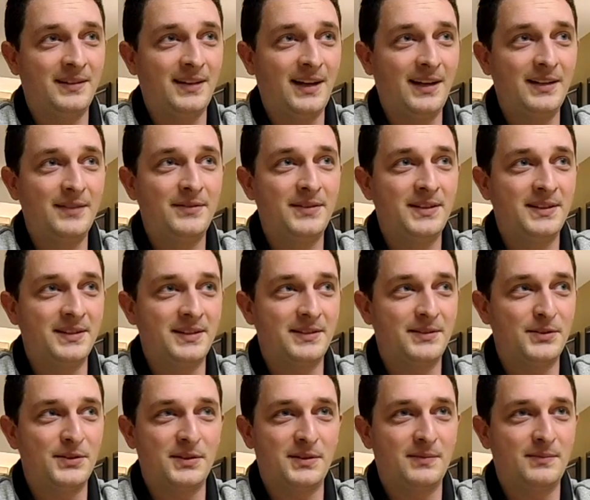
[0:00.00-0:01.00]
lot of
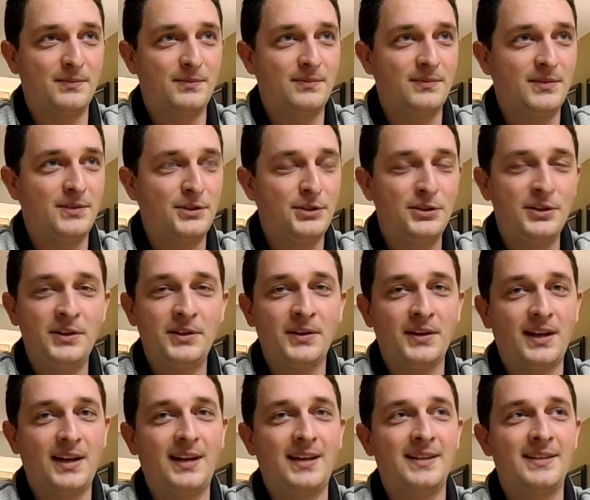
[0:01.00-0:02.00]
his just
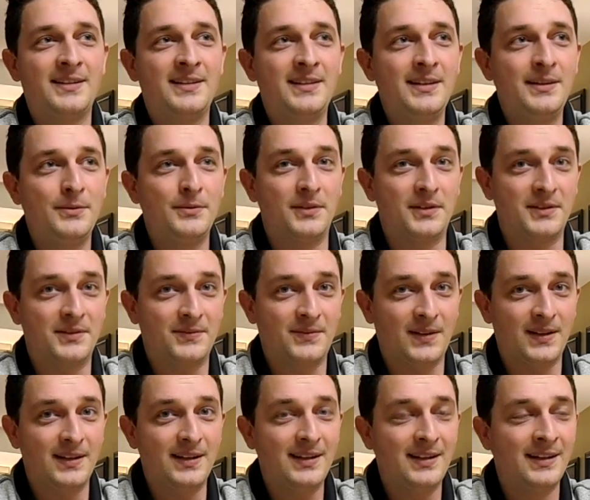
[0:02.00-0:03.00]
sheer honesty was
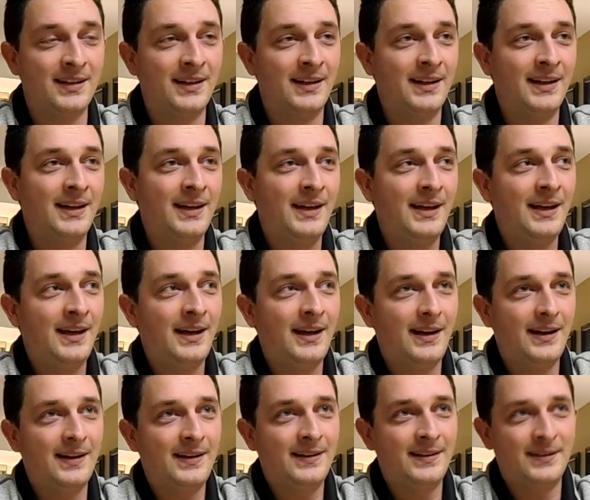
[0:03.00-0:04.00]
funny,
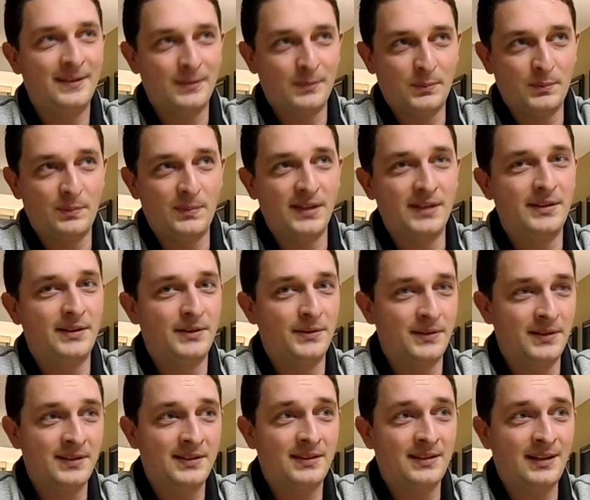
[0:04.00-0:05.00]
but
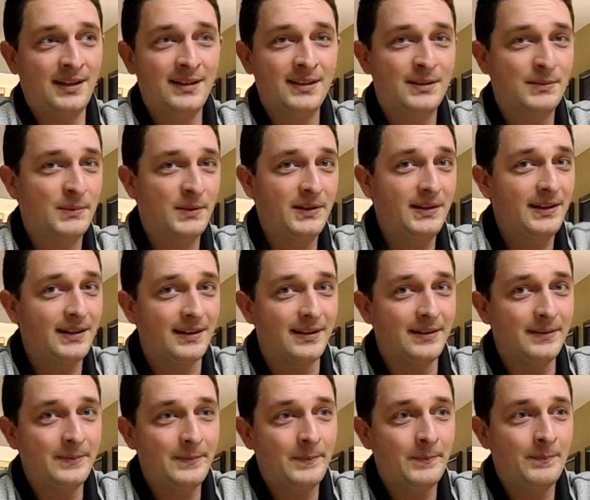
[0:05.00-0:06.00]
there is a lot of swearing in
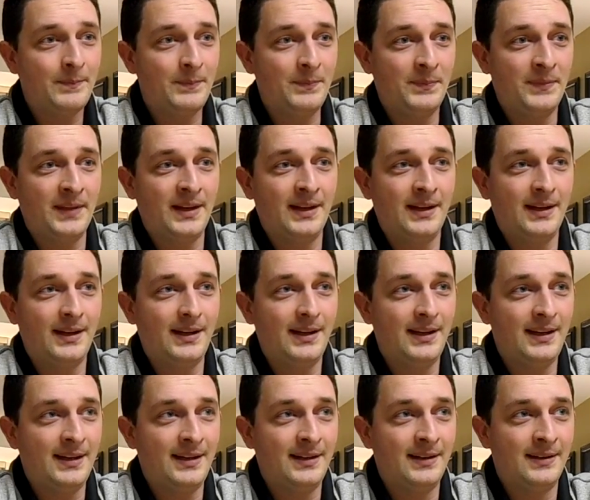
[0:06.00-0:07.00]
it,
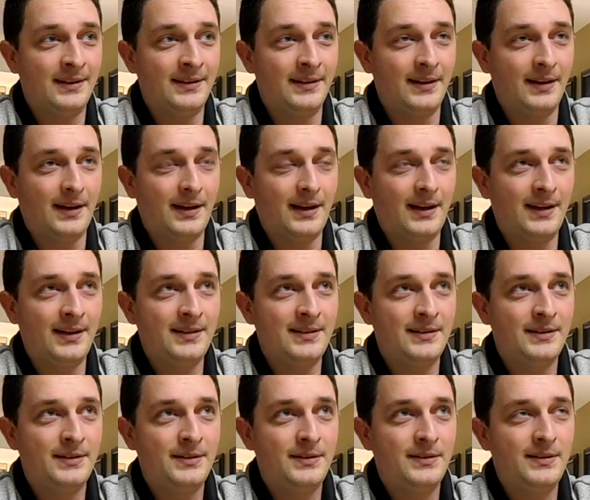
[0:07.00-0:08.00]
and
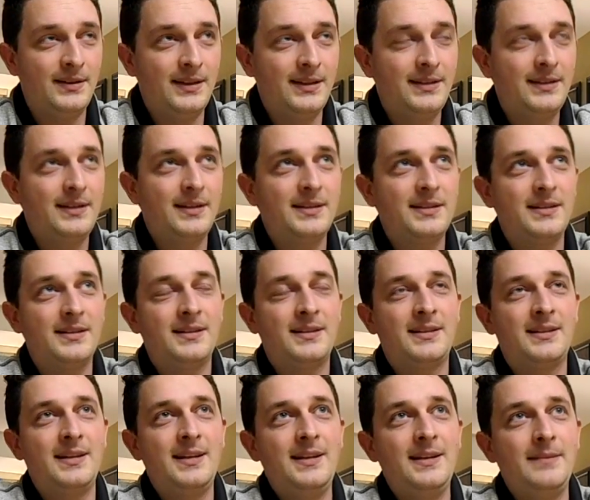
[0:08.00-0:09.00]
it doesn't
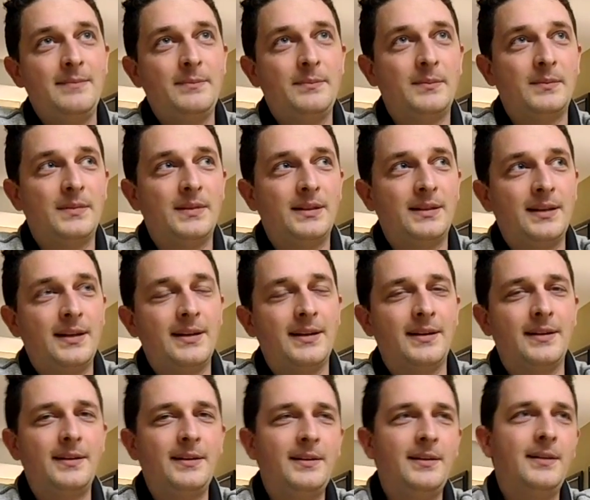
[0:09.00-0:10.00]
seem
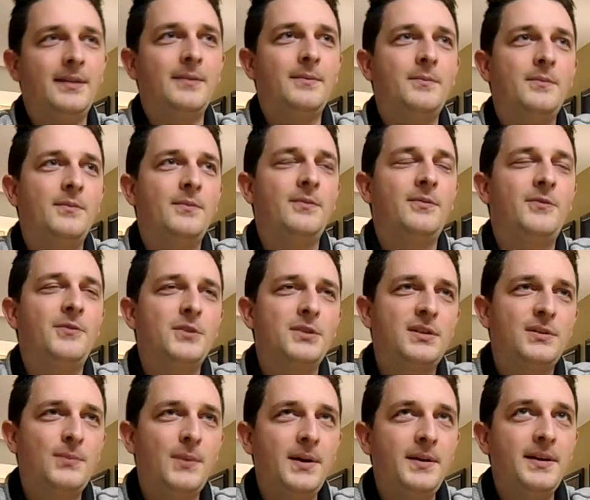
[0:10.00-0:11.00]
like, for
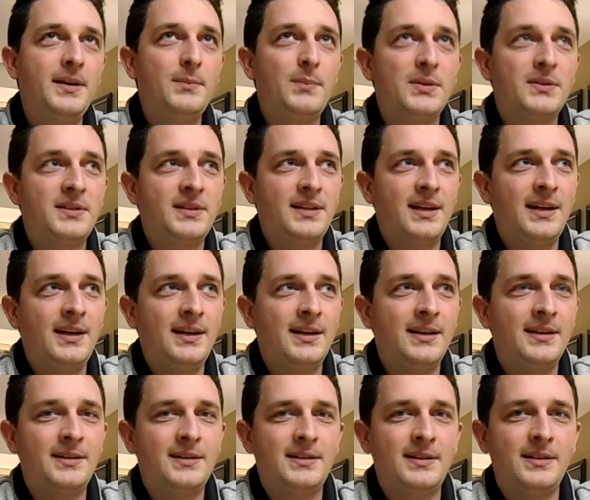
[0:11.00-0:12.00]
swearing per se,
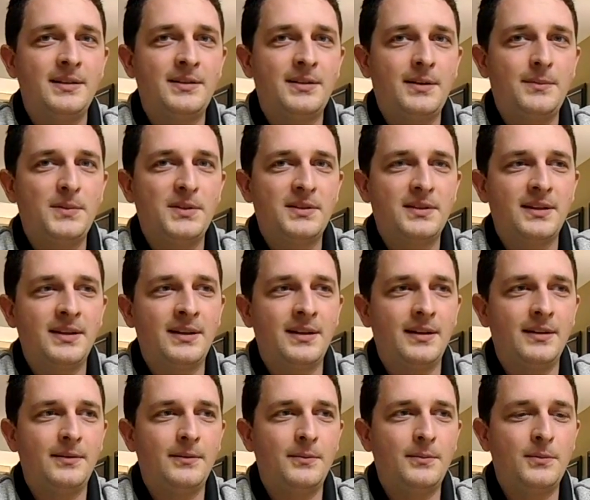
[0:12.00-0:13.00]
it's almost
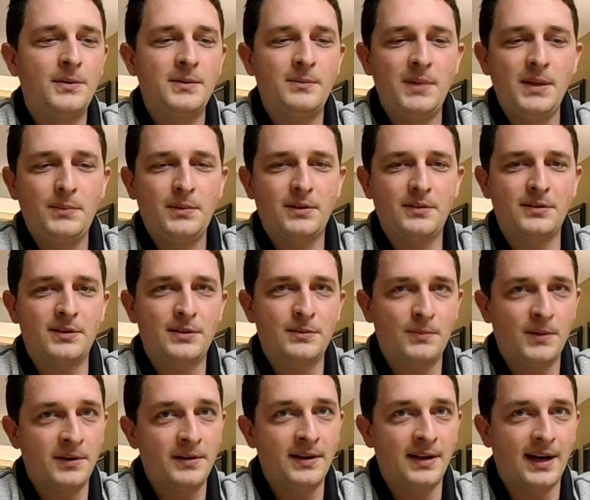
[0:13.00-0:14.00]
like when people are
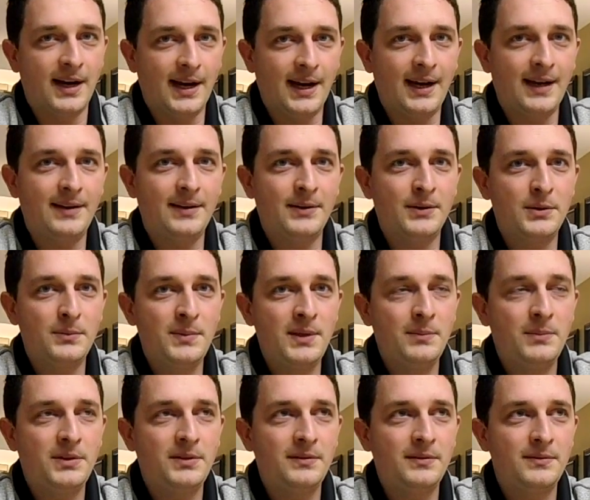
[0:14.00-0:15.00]
swearing at other
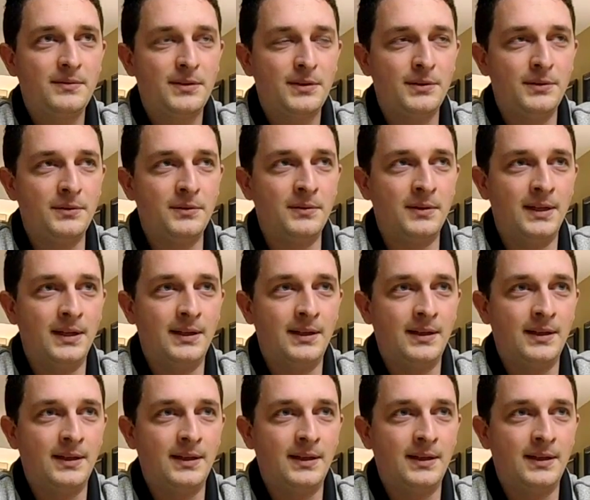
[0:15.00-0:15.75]
people to